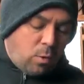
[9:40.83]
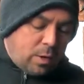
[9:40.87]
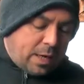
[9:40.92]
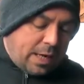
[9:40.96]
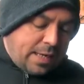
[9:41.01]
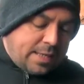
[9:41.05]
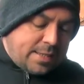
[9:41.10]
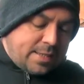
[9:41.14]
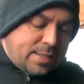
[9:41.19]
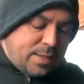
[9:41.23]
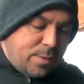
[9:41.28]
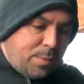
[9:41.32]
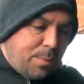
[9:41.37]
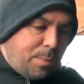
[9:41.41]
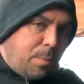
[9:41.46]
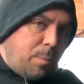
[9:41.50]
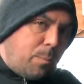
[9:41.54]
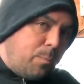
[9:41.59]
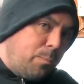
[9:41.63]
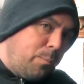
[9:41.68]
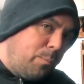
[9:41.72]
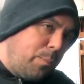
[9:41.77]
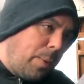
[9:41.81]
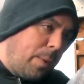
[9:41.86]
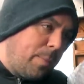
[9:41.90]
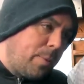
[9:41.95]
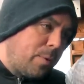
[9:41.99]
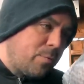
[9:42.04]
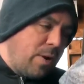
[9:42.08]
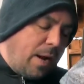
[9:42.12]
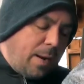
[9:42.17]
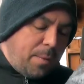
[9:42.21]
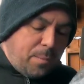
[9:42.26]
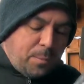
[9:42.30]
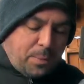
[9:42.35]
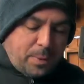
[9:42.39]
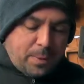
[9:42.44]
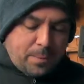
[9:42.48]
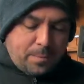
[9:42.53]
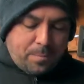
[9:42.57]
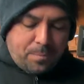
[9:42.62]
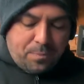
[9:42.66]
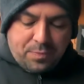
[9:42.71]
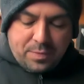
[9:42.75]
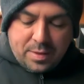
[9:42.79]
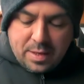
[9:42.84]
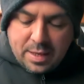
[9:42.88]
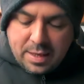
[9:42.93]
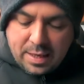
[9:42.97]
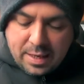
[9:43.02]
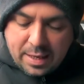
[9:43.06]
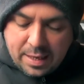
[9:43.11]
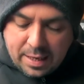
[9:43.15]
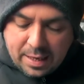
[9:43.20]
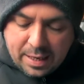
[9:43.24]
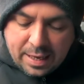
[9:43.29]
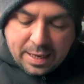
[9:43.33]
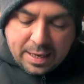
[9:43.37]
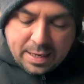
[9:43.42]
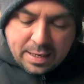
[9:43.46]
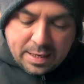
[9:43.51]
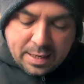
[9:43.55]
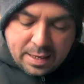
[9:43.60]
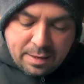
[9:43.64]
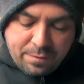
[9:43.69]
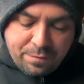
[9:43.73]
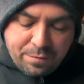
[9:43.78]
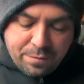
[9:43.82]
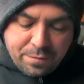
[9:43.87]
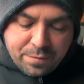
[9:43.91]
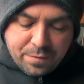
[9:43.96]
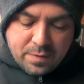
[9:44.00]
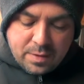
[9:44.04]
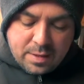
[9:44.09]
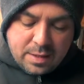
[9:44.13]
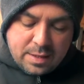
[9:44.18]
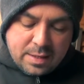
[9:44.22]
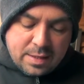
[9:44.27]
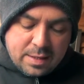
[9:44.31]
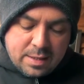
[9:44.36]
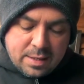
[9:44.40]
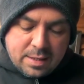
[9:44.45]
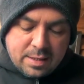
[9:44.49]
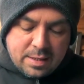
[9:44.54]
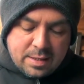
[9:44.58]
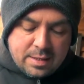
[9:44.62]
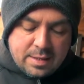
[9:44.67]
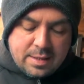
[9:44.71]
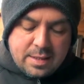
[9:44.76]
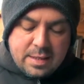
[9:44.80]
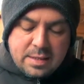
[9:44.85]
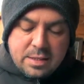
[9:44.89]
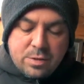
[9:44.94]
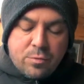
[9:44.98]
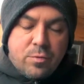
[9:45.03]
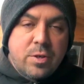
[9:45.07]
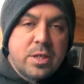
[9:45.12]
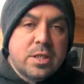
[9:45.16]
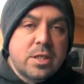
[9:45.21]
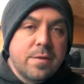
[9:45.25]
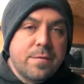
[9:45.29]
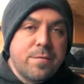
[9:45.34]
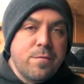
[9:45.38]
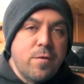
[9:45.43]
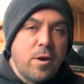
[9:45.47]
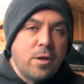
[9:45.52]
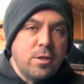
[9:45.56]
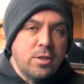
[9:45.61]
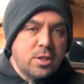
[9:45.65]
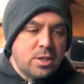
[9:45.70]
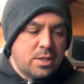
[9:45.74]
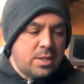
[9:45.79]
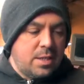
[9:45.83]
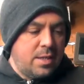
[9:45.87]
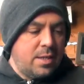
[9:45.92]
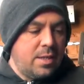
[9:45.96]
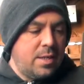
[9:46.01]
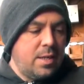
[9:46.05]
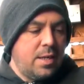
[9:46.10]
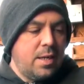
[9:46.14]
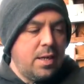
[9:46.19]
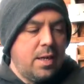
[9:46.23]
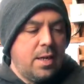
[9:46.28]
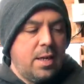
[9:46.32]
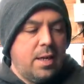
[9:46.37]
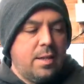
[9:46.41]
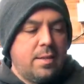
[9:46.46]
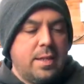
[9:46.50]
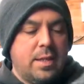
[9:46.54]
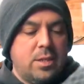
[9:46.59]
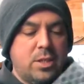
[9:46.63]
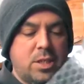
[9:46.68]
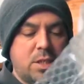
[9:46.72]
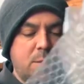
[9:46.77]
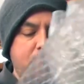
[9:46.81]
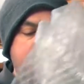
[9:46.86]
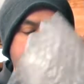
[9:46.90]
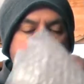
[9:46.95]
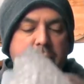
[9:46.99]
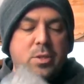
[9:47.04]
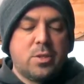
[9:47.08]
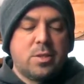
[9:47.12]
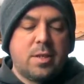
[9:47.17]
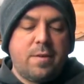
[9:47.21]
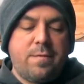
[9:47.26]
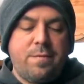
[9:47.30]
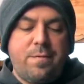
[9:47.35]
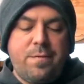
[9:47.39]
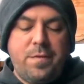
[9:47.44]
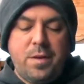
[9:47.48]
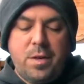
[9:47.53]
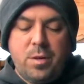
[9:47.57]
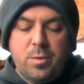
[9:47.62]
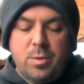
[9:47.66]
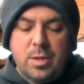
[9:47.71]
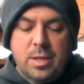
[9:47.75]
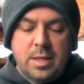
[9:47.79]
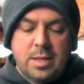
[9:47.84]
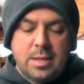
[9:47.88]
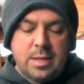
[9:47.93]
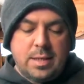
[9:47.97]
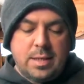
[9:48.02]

or get some bubble wrap, and if there's a risk of frost, then just put a few